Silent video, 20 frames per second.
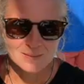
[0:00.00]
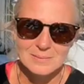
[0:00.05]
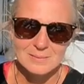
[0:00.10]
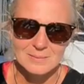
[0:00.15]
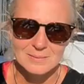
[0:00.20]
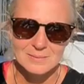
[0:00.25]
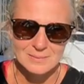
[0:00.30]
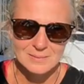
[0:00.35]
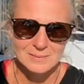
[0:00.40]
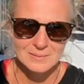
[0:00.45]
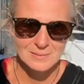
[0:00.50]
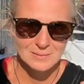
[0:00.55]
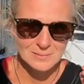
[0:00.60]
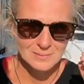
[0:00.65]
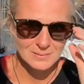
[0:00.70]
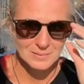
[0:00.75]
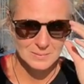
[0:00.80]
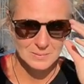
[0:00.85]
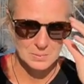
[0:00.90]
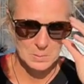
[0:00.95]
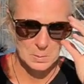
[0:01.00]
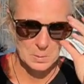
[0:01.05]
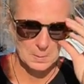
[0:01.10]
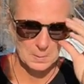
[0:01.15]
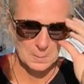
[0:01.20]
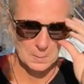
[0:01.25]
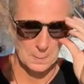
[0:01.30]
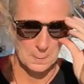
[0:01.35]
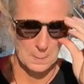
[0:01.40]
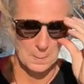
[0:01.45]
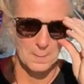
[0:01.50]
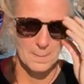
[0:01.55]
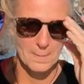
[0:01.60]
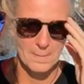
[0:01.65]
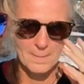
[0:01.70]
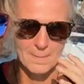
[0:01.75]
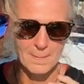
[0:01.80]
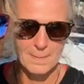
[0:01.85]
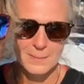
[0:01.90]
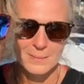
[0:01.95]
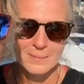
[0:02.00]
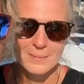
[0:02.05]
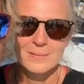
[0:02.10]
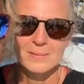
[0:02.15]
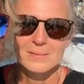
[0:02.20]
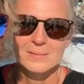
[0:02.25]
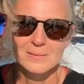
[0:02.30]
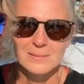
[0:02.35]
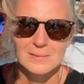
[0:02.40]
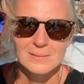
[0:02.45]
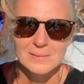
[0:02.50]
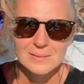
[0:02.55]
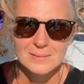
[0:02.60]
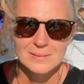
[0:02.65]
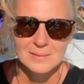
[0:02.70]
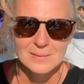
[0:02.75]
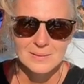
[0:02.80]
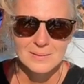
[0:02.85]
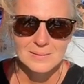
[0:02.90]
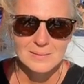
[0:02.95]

This person isn't speaking.